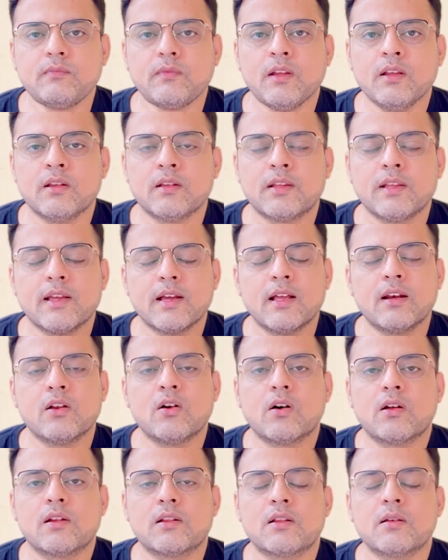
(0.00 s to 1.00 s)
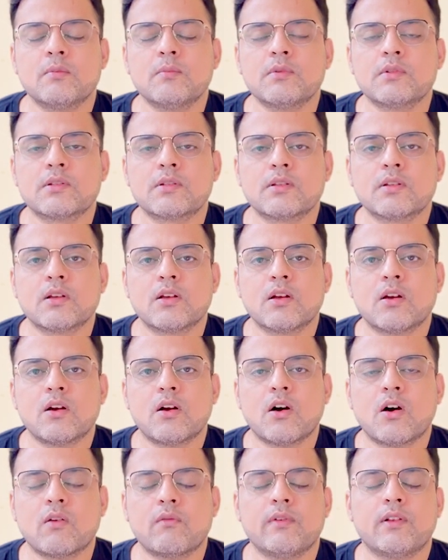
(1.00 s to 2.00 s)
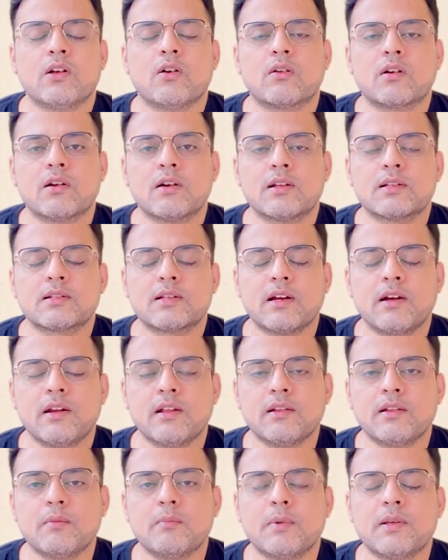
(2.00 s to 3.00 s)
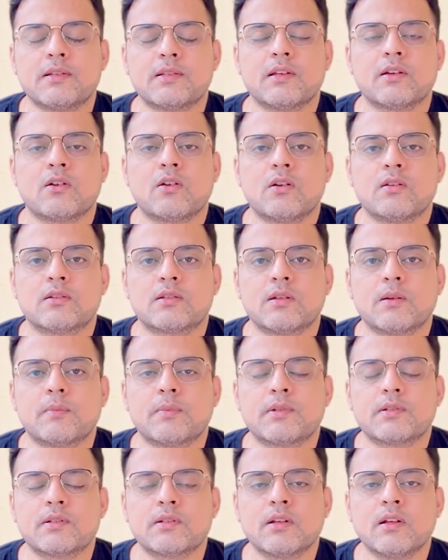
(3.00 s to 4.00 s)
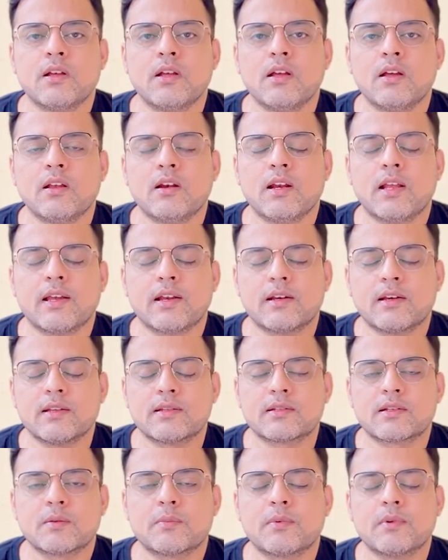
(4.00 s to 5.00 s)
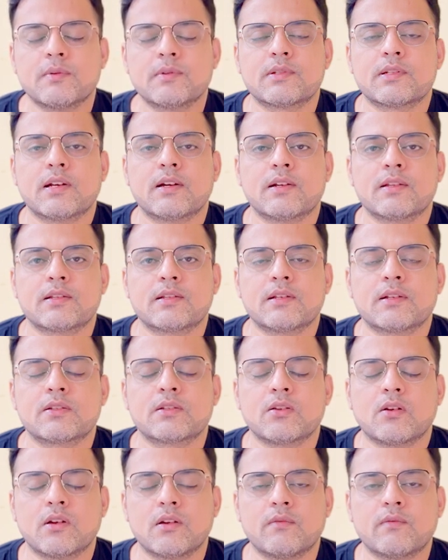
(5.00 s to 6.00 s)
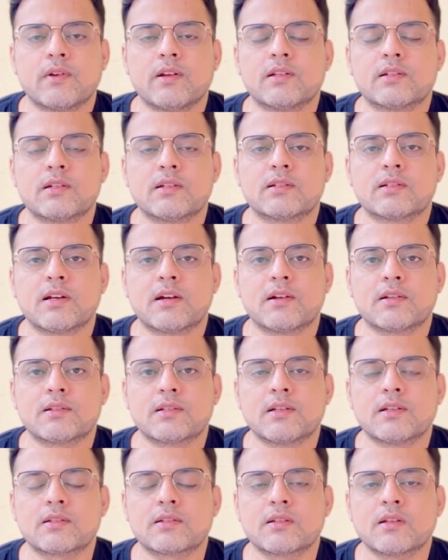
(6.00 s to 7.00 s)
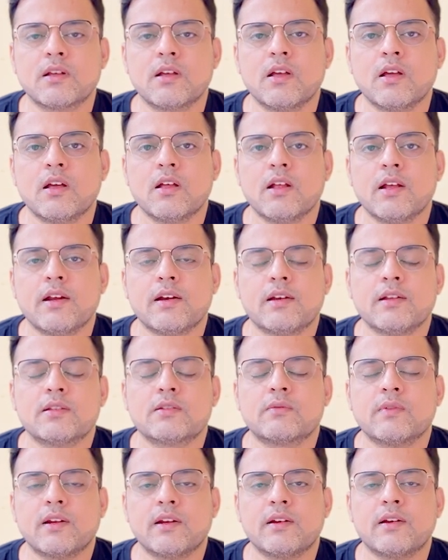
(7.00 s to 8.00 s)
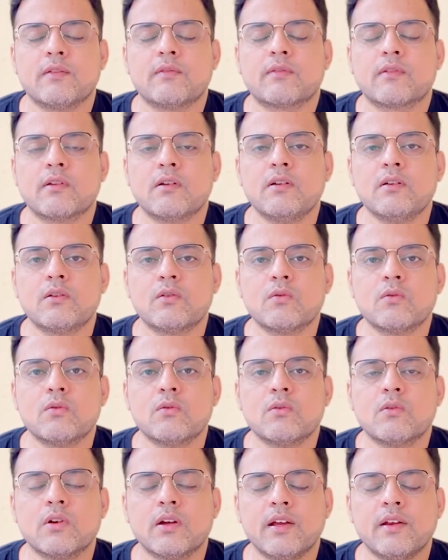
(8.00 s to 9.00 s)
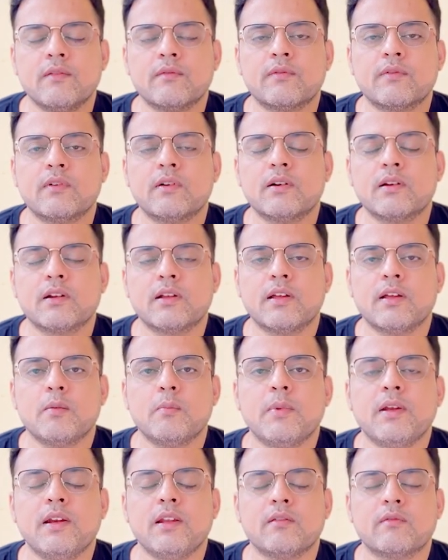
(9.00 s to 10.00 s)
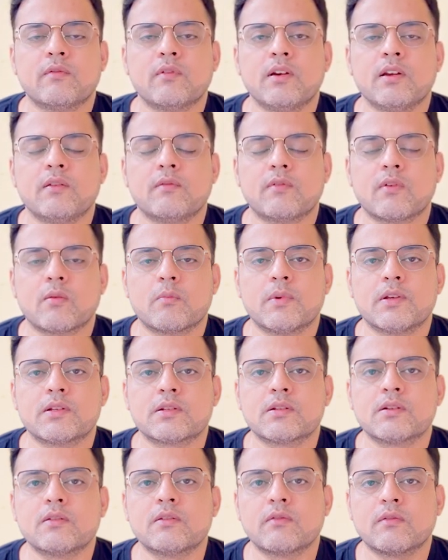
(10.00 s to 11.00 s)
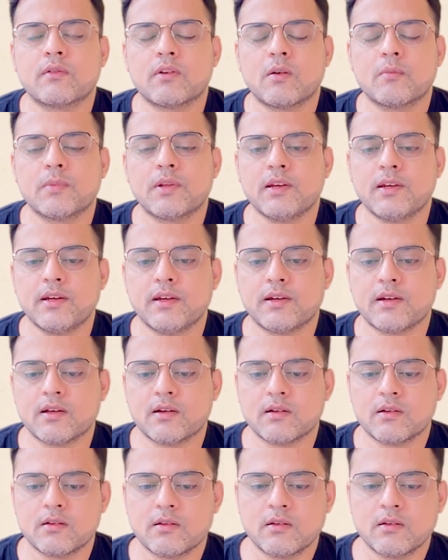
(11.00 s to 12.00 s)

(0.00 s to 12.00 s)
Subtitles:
the algorithms or without understanding the basic concepts like descriptive statistics or inferential statistics, it is very difficult to infer a meaningful information from the data.